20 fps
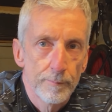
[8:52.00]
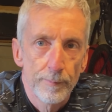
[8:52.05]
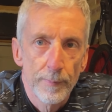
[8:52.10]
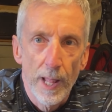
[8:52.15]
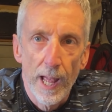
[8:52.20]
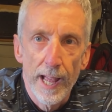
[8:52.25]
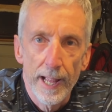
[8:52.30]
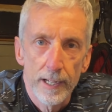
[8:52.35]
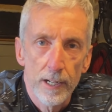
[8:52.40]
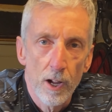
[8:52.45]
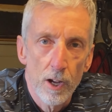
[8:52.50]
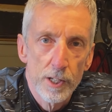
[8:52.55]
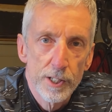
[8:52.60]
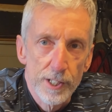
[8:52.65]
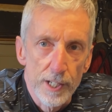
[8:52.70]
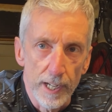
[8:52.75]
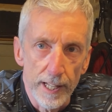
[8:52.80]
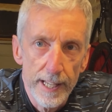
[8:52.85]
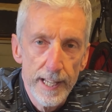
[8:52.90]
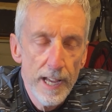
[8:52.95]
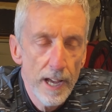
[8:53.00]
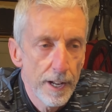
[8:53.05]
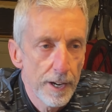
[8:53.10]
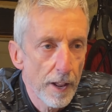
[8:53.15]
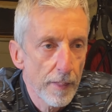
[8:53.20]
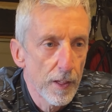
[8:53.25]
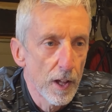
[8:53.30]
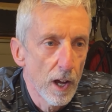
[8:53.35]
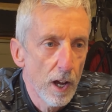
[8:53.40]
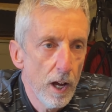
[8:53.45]
And lastly,
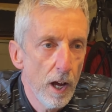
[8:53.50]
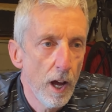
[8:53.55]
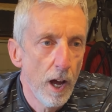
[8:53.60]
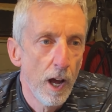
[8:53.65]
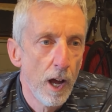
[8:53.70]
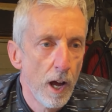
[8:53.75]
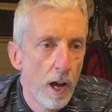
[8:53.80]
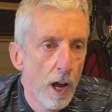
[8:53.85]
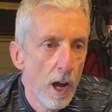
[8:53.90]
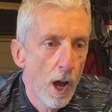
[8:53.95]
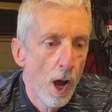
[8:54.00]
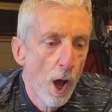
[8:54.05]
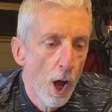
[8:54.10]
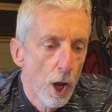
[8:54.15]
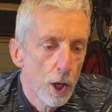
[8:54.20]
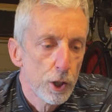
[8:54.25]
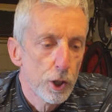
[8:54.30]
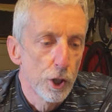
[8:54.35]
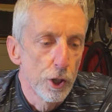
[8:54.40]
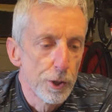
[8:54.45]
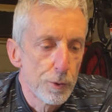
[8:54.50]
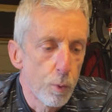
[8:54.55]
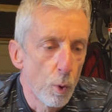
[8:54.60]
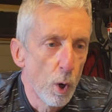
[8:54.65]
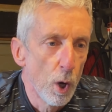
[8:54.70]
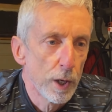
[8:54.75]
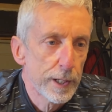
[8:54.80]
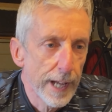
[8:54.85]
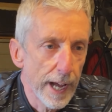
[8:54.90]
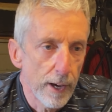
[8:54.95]
another good
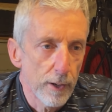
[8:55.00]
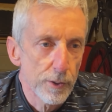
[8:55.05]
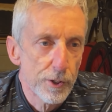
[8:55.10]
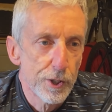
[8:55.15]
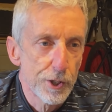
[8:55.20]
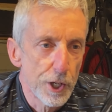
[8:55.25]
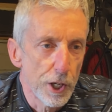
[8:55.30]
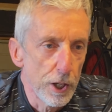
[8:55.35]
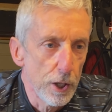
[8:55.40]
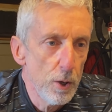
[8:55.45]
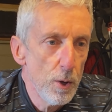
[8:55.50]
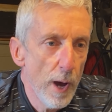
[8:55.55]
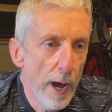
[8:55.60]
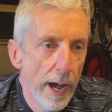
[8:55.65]
workout to do,